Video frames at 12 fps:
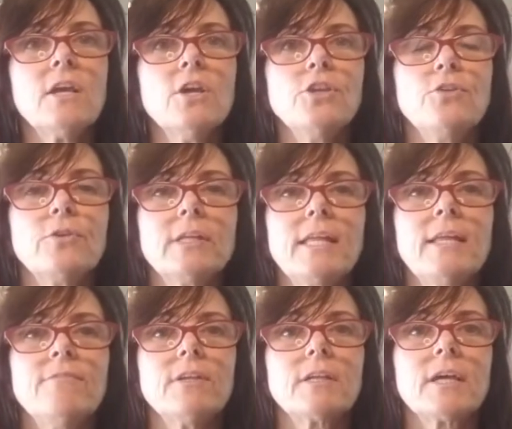You can
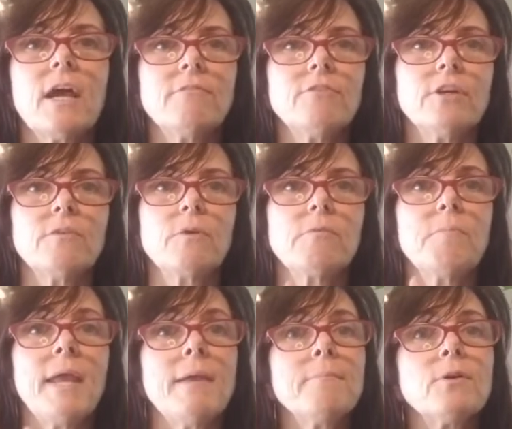even cover it with
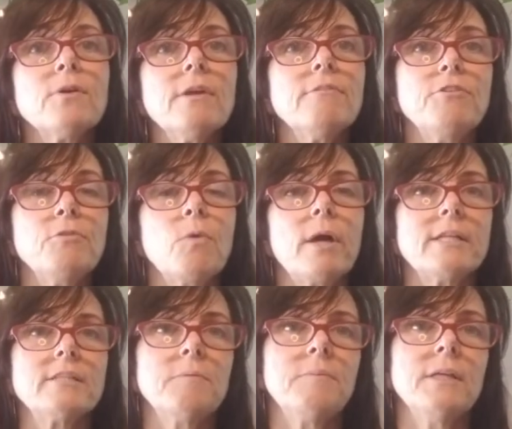paper if you want it
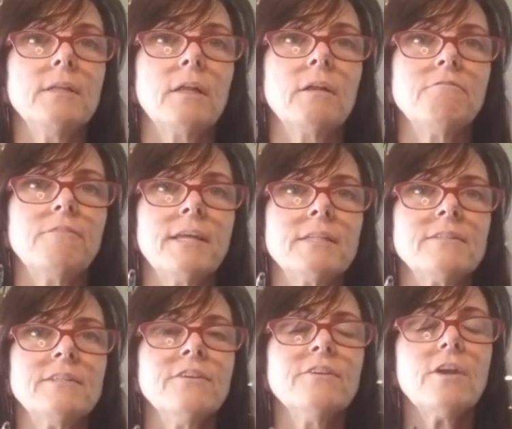to be a little
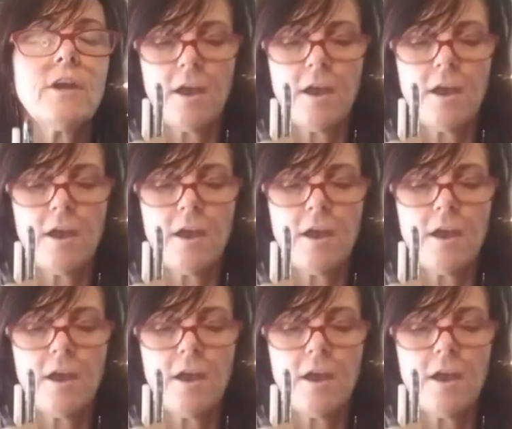fancier.